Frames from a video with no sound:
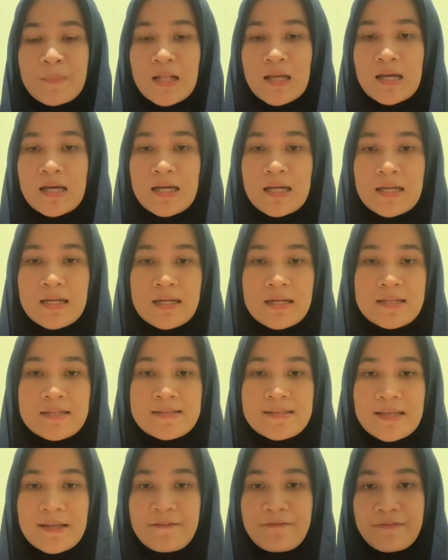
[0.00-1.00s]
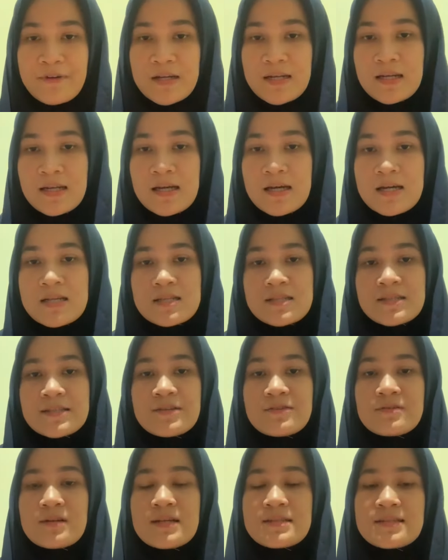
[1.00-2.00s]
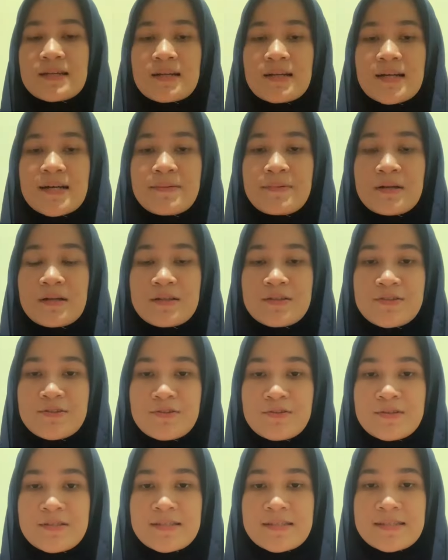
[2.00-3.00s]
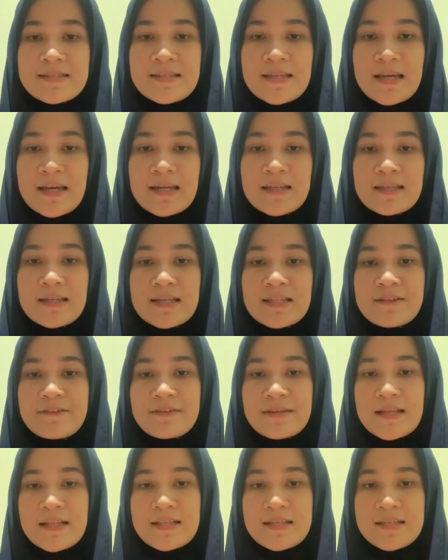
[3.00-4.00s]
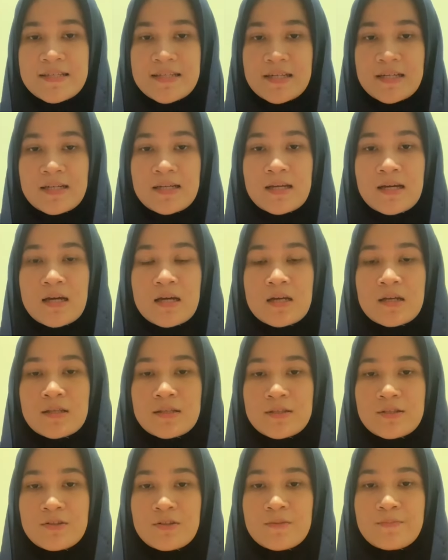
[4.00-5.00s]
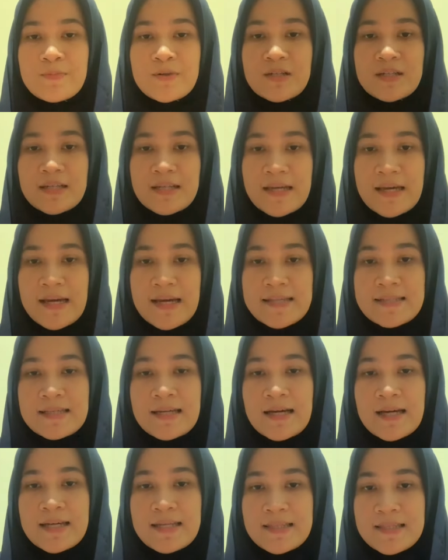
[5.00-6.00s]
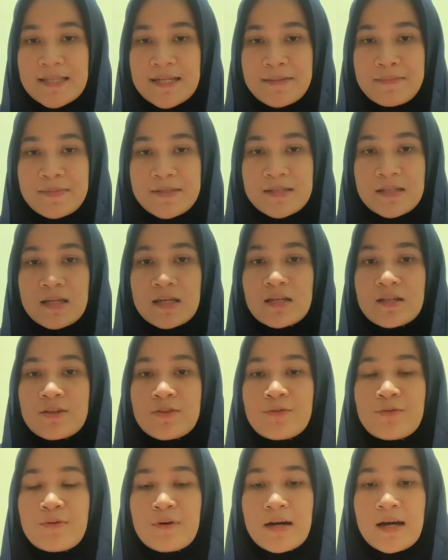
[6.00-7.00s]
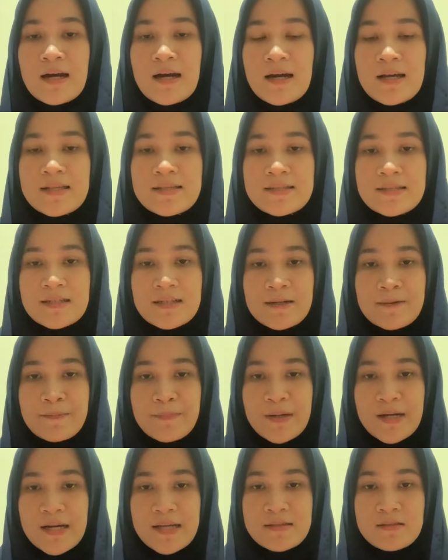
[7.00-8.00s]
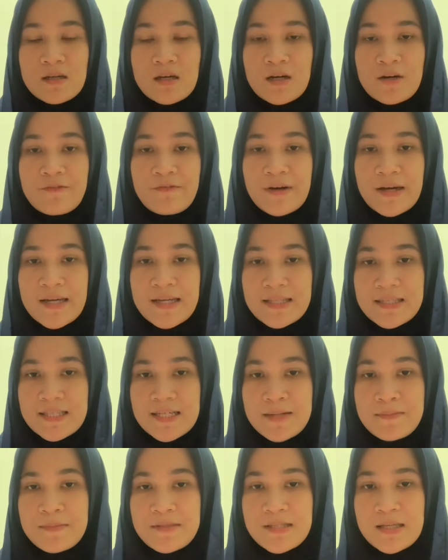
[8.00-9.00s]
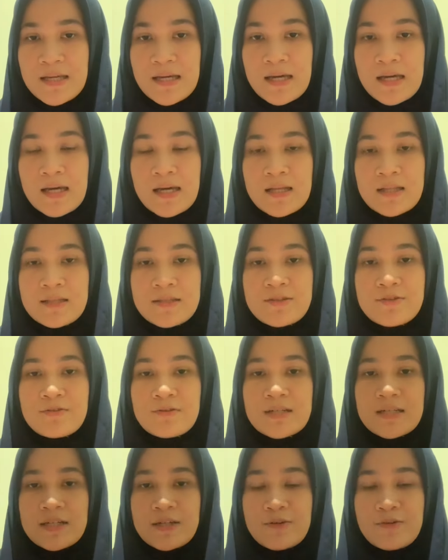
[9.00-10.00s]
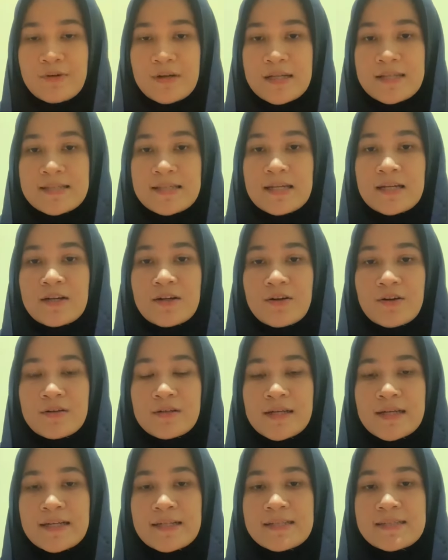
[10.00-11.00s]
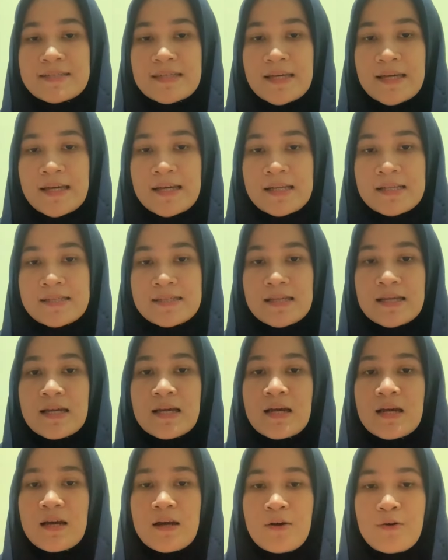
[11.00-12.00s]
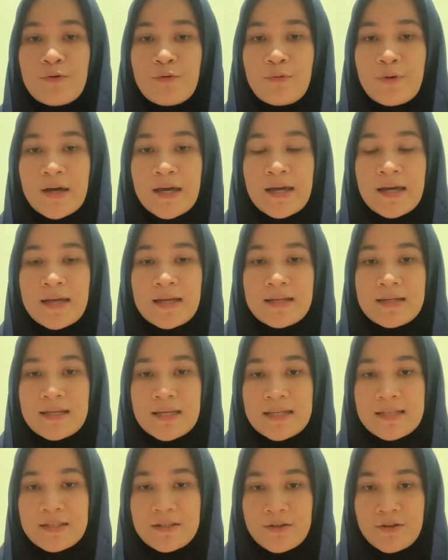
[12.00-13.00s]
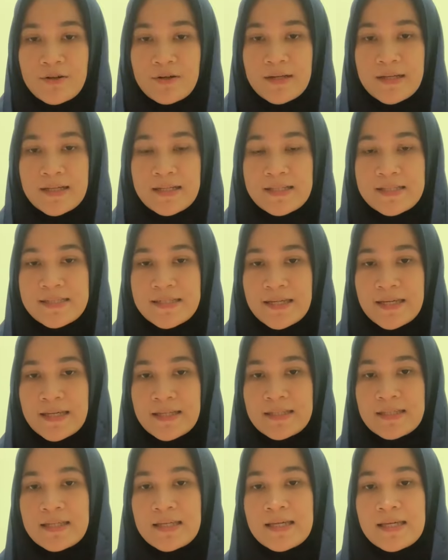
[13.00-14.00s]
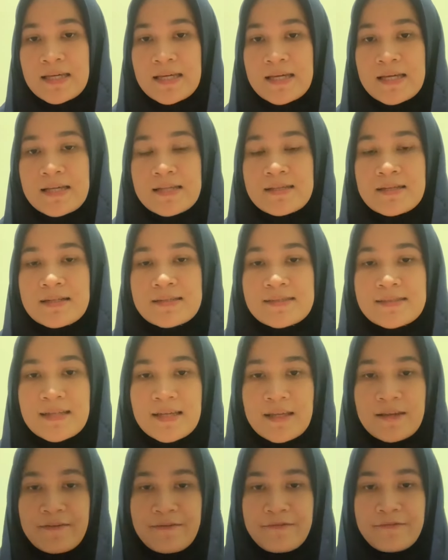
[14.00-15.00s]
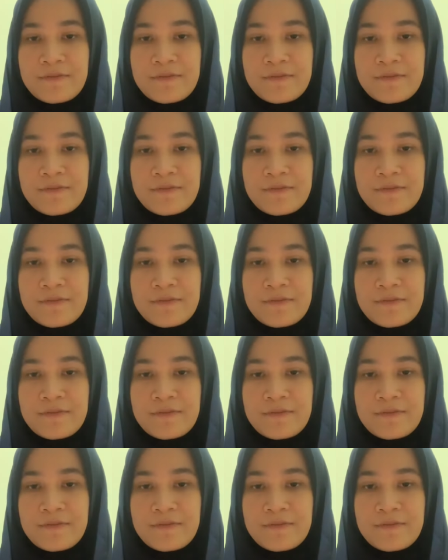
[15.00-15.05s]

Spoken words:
And 7, students are able to state intention to purchase items, to ask price of items, and to request correct change when incorrect change is received.